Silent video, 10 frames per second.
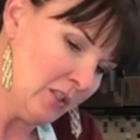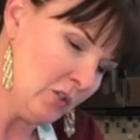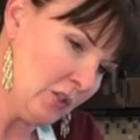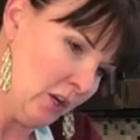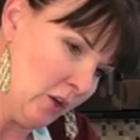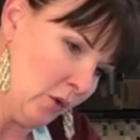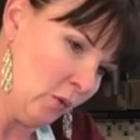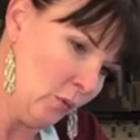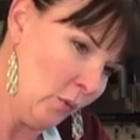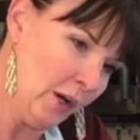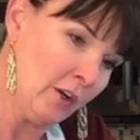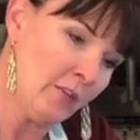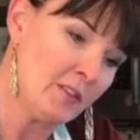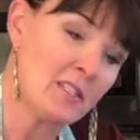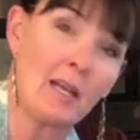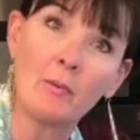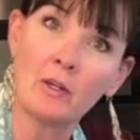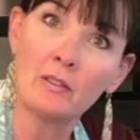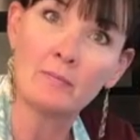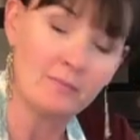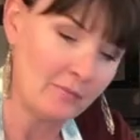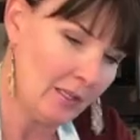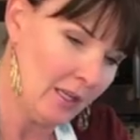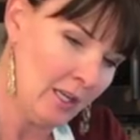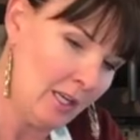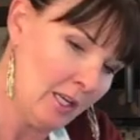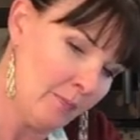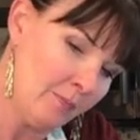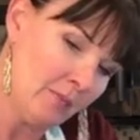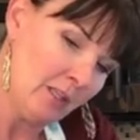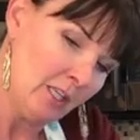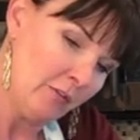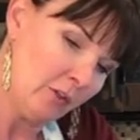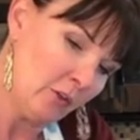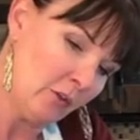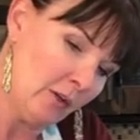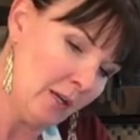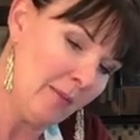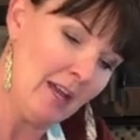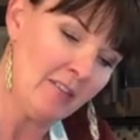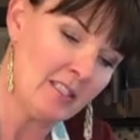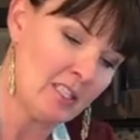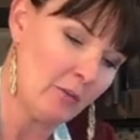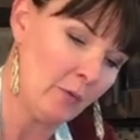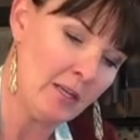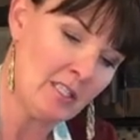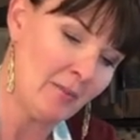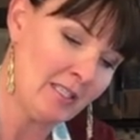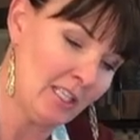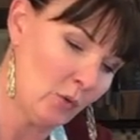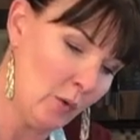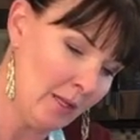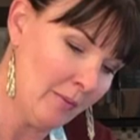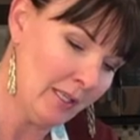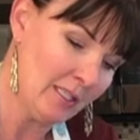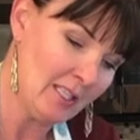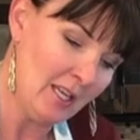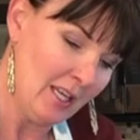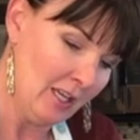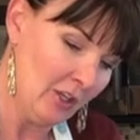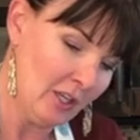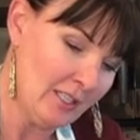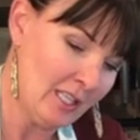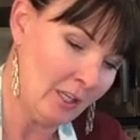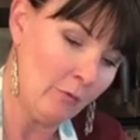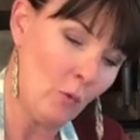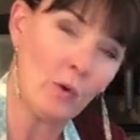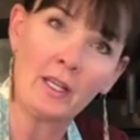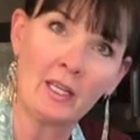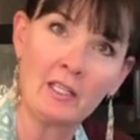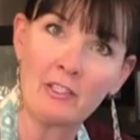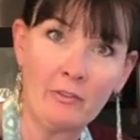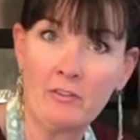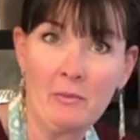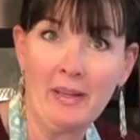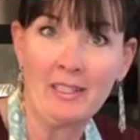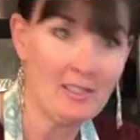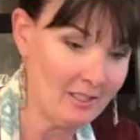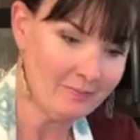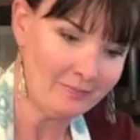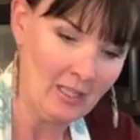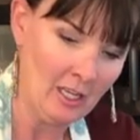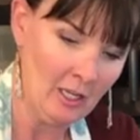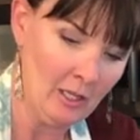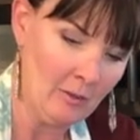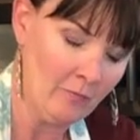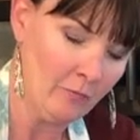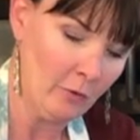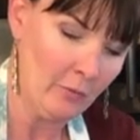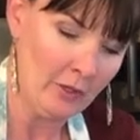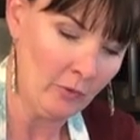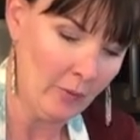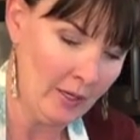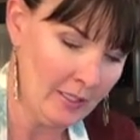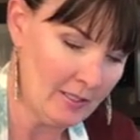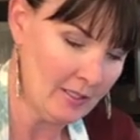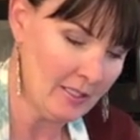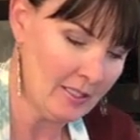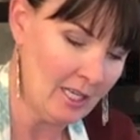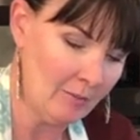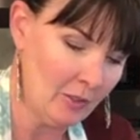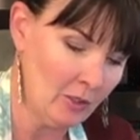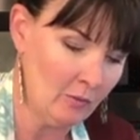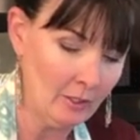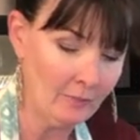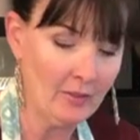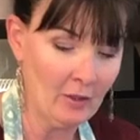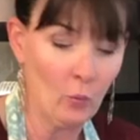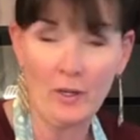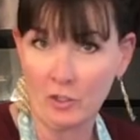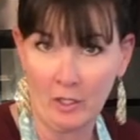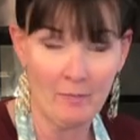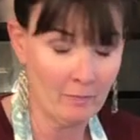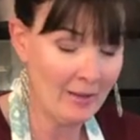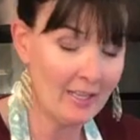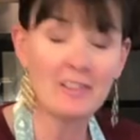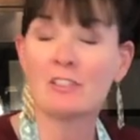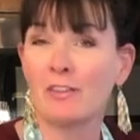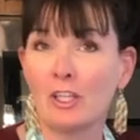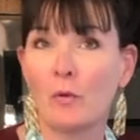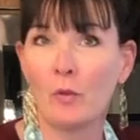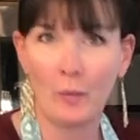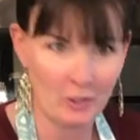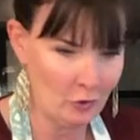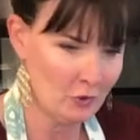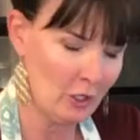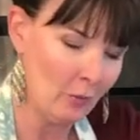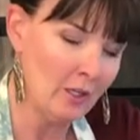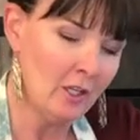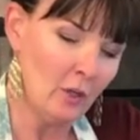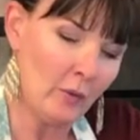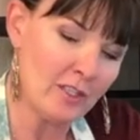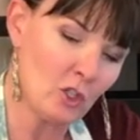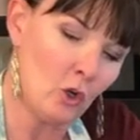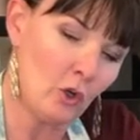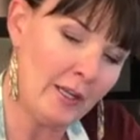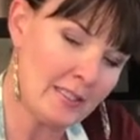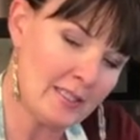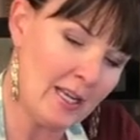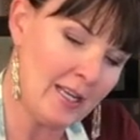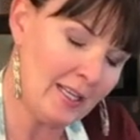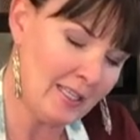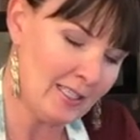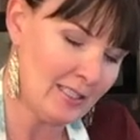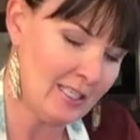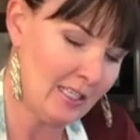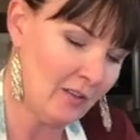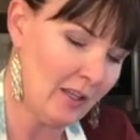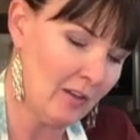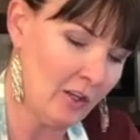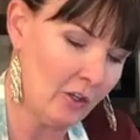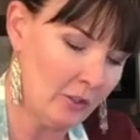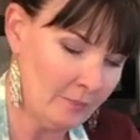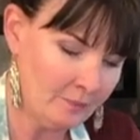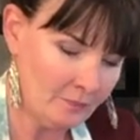So where in the summer, if you're having stuff rise, it may take 20 minutes. It could take 40 to 50 minutes for bread to rise this time of year. Well, in the winter. I'm making this video in the winter, so when it's cold outside, it does take a lot longer.